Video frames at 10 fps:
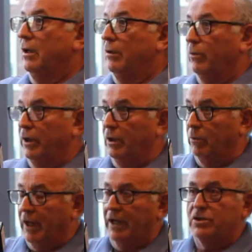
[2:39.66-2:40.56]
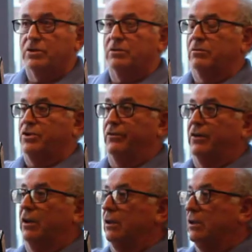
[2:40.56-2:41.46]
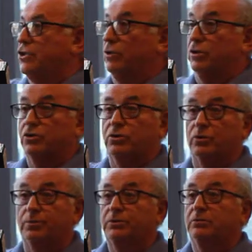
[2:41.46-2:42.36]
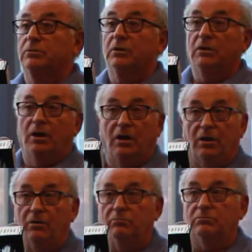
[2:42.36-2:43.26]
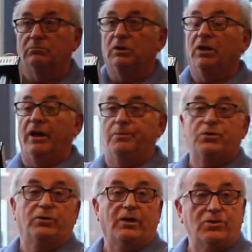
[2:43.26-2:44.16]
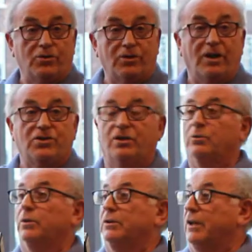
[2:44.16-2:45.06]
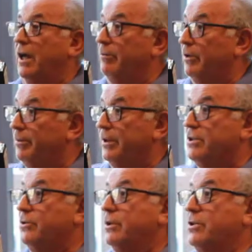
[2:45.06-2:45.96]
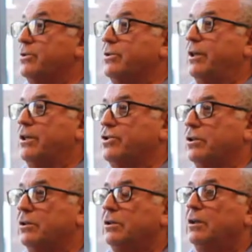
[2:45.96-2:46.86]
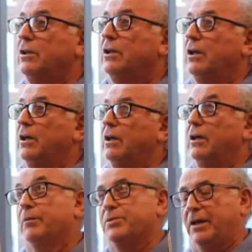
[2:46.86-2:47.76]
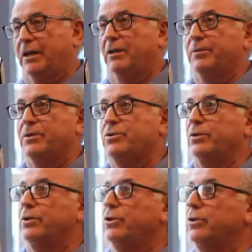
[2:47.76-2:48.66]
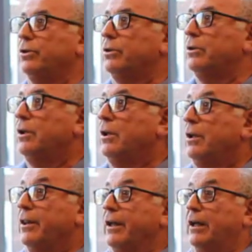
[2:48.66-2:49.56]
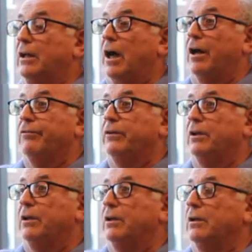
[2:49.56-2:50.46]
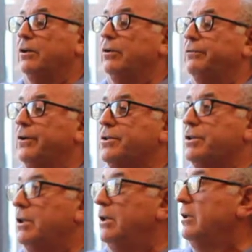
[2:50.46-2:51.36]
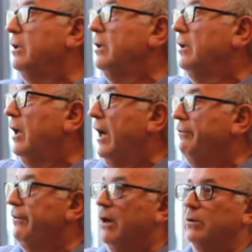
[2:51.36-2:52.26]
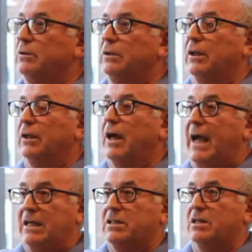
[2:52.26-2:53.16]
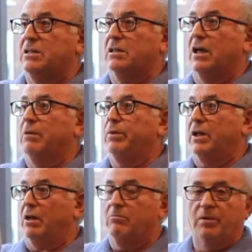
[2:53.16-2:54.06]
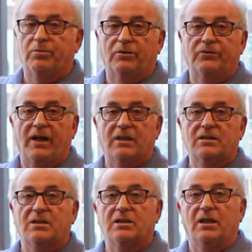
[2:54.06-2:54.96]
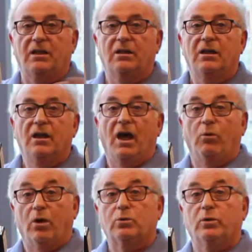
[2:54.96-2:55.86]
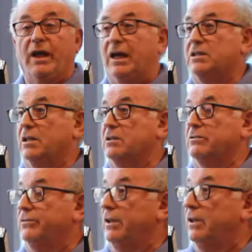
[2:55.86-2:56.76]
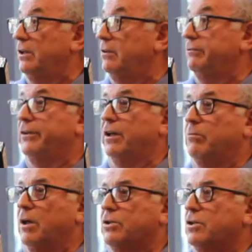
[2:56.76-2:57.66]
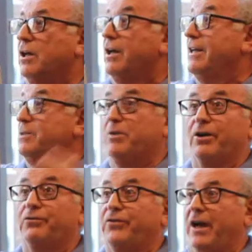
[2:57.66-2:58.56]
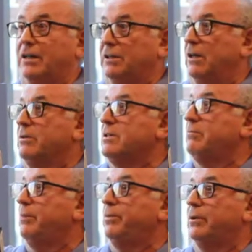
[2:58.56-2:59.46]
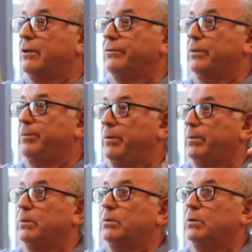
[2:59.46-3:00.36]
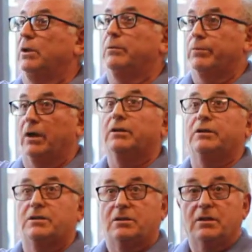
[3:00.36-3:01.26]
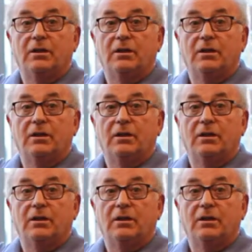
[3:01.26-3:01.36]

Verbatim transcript: we had several students groups, Arab Student Association at one time, Lebanese Student Association, Lebanese Student Union. Then out of the university, I found Access, and I became member of Access. I worked with Access very, very much. As a matter of fact, I was a member of the people who really brought this